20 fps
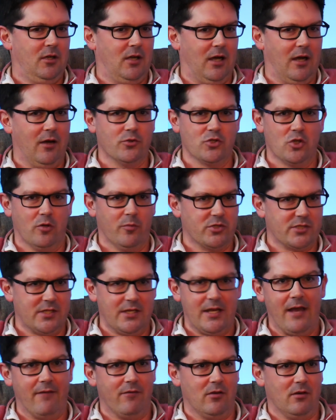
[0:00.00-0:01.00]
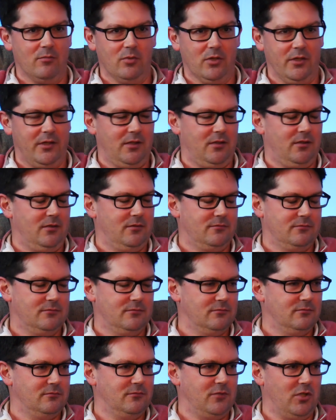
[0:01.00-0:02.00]
I was almost inevitably
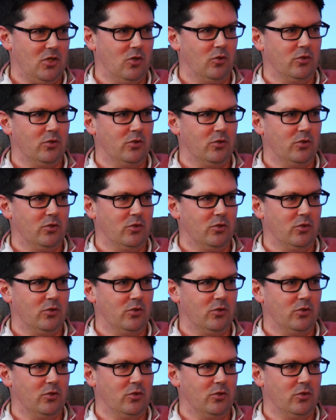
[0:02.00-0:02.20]
the